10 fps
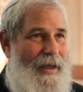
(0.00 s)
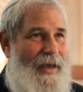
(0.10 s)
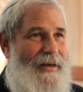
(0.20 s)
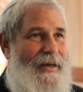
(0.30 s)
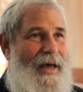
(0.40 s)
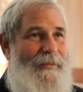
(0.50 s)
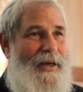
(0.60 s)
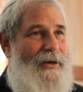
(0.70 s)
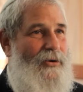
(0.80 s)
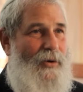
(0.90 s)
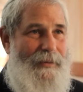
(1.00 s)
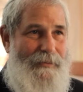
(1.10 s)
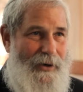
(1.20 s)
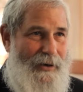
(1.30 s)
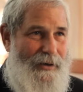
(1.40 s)
and God made a great
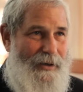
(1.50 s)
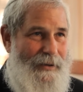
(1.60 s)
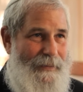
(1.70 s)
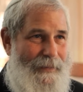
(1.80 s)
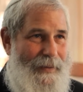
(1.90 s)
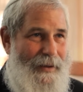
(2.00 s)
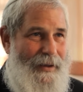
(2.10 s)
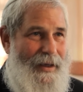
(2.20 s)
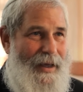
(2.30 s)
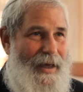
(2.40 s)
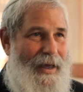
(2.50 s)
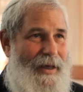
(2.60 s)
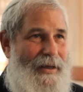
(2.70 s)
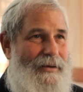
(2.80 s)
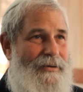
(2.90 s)
miracle,
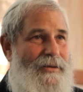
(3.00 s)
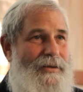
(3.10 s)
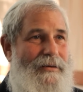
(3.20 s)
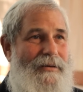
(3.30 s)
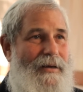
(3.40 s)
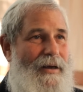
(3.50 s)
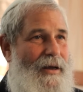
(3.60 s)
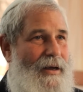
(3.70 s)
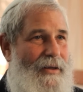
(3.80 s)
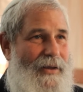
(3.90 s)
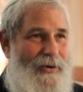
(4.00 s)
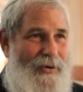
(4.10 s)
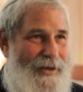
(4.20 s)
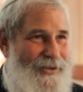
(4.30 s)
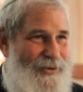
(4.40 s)
and they
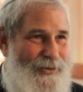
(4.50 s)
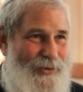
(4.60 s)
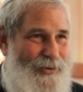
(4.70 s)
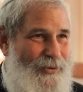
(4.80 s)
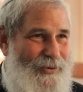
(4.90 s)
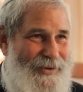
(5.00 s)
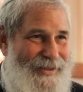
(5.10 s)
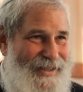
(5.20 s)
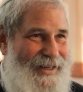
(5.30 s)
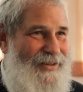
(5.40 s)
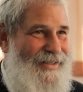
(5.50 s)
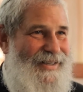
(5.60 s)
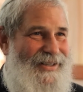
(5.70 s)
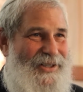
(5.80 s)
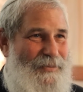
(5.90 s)
crossed to the sea. The
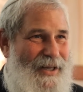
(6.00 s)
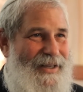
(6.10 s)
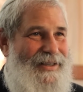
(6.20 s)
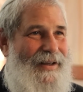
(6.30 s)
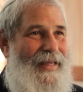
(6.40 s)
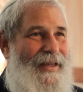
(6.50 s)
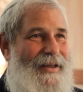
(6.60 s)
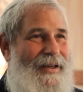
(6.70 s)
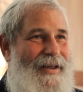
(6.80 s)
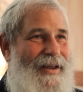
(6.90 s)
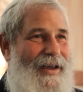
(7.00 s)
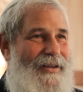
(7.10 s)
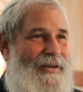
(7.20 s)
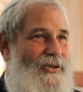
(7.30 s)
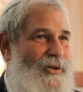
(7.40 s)
sea split,
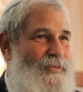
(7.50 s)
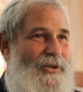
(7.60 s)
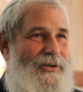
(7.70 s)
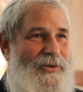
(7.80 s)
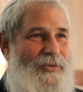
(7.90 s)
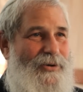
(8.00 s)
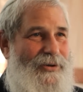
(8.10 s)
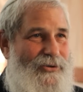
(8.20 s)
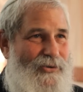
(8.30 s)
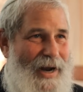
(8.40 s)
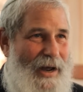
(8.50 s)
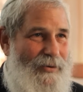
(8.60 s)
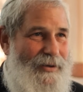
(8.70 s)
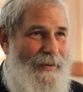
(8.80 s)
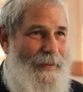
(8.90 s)
and the Egyptians were
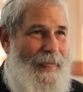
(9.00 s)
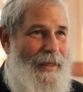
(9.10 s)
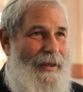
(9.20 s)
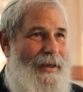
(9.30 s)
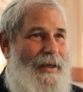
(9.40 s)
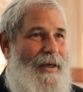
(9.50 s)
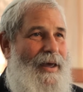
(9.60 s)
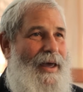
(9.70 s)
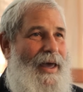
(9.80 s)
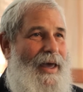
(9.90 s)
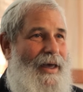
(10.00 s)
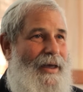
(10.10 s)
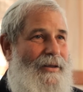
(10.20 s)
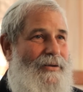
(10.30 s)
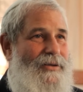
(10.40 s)
drowned.
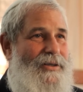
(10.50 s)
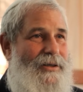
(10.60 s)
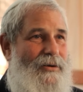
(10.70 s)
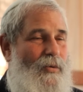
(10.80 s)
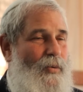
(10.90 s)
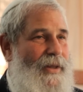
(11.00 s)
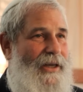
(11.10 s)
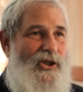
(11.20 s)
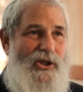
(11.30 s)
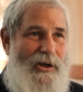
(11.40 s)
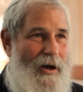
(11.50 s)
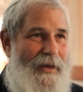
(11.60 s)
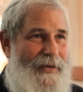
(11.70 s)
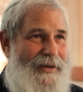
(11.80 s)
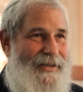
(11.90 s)
And when they saw
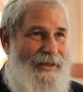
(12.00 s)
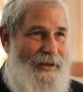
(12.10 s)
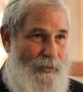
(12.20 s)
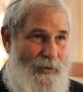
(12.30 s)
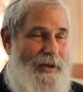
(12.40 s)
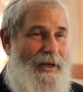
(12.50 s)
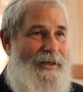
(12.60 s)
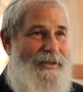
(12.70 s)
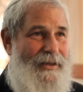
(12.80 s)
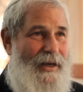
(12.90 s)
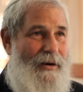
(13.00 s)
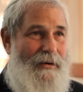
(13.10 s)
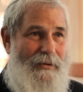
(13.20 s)
this and they realized they are